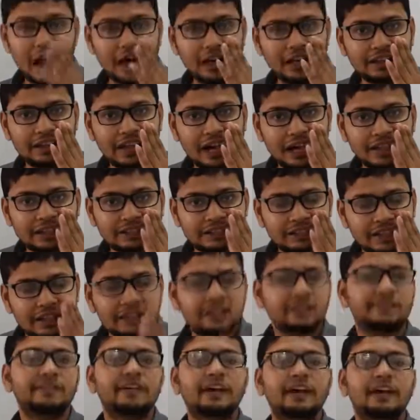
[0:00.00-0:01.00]
and that
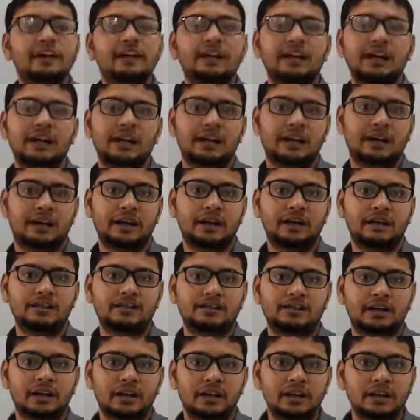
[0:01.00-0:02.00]
significantly
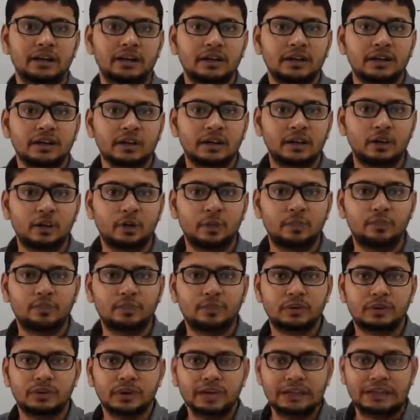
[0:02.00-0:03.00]
increased the
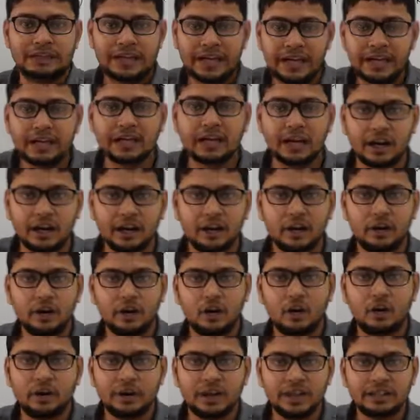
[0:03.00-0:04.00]
the data
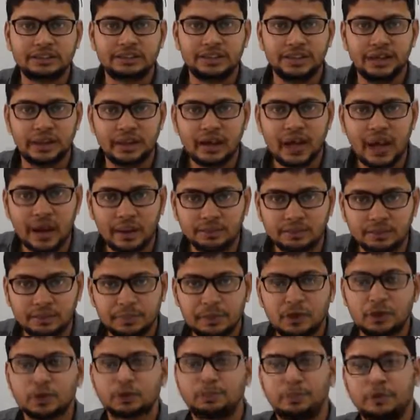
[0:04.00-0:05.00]
on SC crimes,
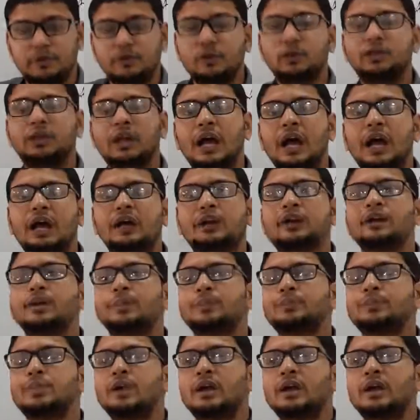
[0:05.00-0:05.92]
because before that